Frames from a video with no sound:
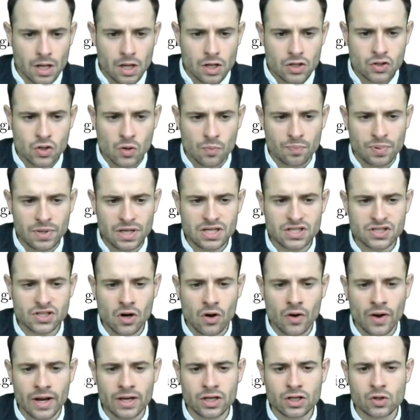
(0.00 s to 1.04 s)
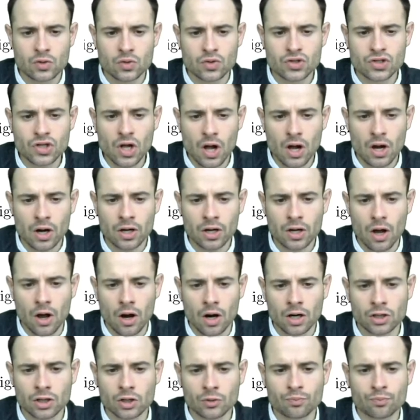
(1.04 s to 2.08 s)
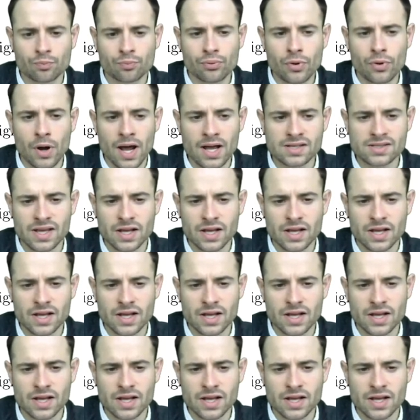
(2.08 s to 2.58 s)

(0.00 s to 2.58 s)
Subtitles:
So P star and Q star are the price